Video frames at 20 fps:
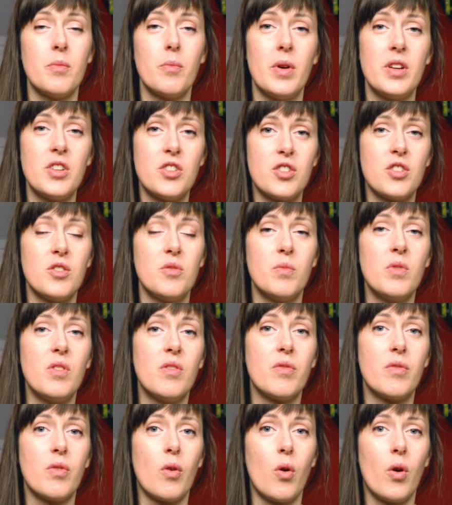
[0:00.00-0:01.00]
mentioned
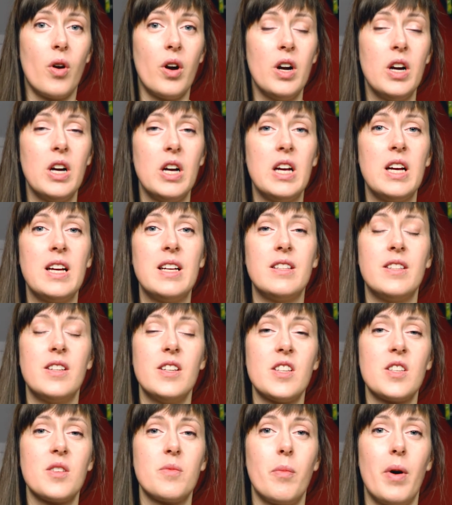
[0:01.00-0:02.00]
before,
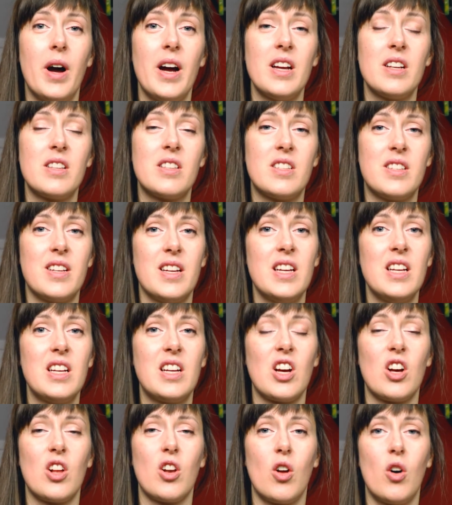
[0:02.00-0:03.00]
this might
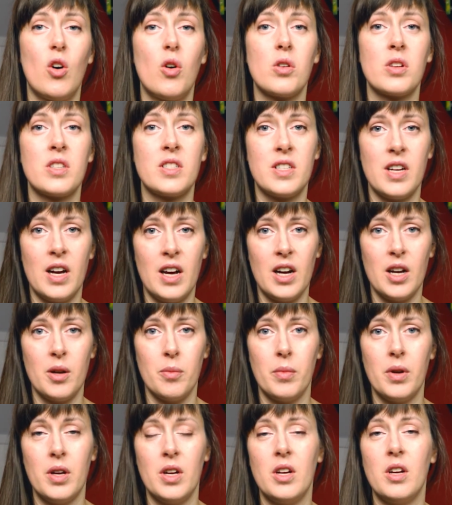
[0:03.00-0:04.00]
take a long
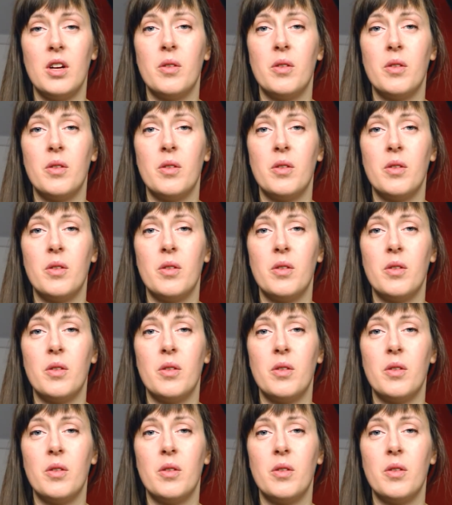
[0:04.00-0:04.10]
time